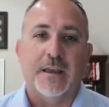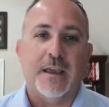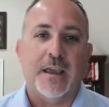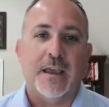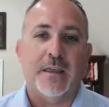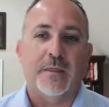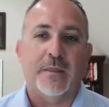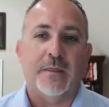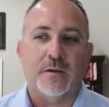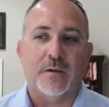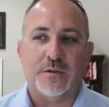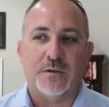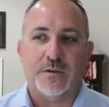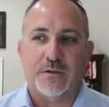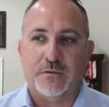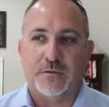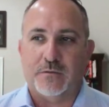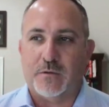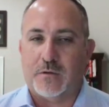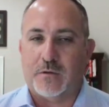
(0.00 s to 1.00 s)
and
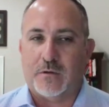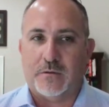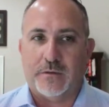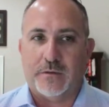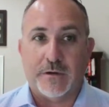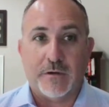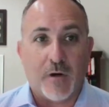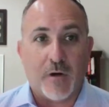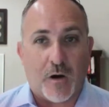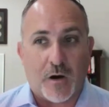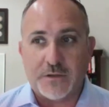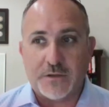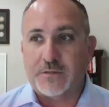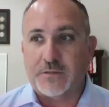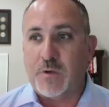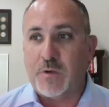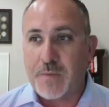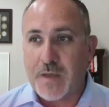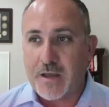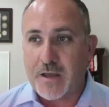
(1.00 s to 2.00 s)
they're
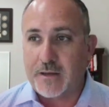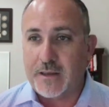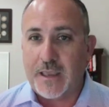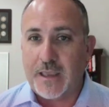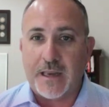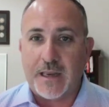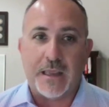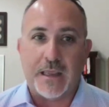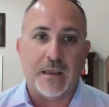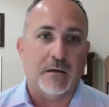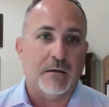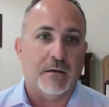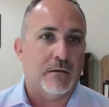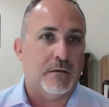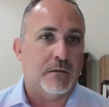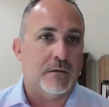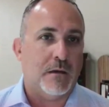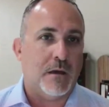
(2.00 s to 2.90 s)
awesome about getting